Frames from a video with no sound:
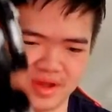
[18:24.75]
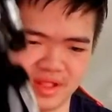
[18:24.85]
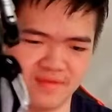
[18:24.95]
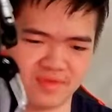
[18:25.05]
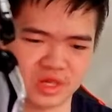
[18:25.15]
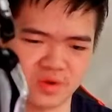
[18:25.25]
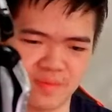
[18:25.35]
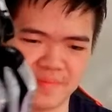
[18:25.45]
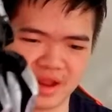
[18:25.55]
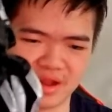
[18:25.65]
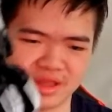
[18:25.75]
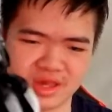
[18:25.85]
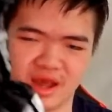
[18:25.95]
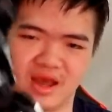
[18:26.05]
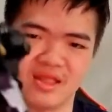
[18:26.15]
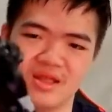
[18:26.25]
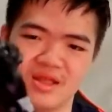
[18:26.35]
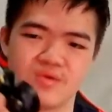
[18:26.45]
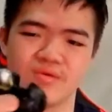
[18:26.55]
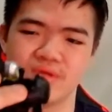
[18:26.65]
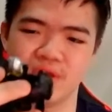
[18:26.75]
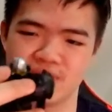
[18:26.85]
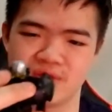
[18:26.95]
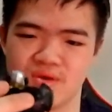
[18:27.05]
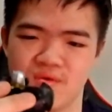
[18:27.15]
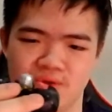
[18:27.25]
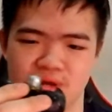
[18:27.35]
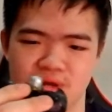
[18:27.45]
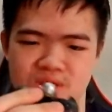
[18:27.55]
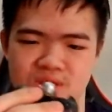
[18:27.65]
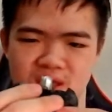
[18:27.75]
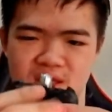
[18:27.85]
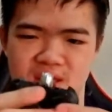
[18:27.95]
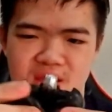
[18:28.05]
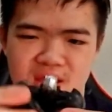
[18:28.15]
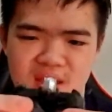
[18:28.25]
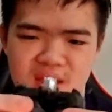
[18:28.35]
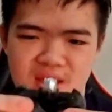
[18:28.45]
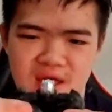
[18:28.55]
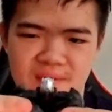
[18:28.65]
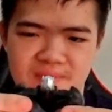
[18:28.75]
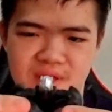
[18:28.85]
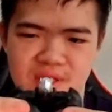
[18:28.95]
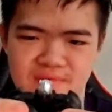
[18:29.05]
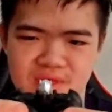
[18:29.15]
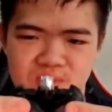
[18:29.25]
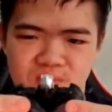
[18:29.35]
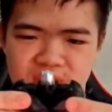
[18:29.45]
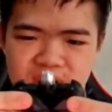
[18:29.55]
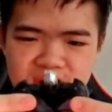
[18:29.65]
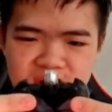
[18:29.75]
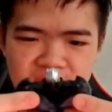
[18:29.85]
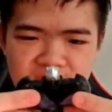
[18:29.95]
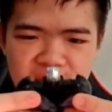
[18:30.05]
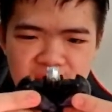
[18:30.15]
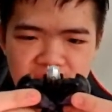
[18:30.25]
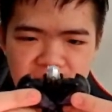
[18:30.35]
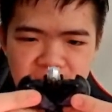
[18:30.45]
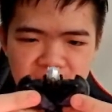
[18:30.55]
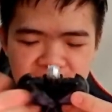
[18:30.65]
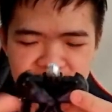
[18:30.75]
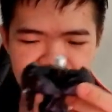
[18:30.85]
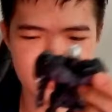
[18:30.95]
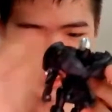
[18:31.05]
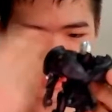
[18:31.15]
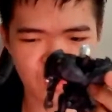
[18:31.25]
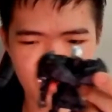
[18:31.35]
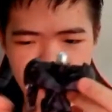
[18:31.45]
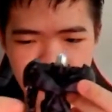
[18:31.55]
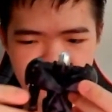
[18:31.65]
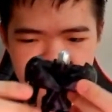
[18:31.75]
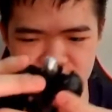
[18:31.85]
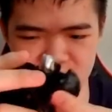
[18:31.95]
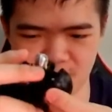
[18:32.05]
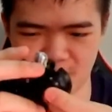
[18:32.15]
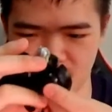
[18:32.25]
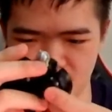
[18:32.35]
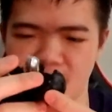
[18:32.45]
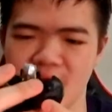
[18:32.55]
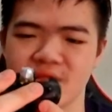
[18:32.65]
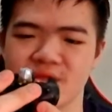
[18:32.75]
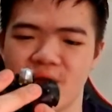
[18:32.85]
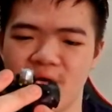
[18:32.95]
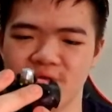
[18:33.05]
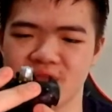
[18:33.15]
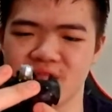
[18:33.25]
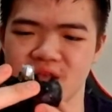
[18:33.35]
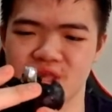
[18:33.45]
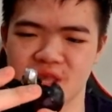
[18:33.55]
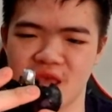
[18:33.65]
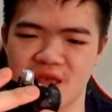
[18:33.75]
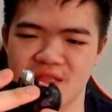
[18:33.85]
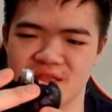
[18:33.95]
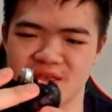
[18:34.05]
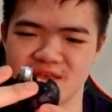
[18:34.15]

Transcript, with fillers: I love the silver paint on this guy. That's that's gorgeous. I absolutely love this one. I mean, I love the Tudor mold, so I don't mind owning this again.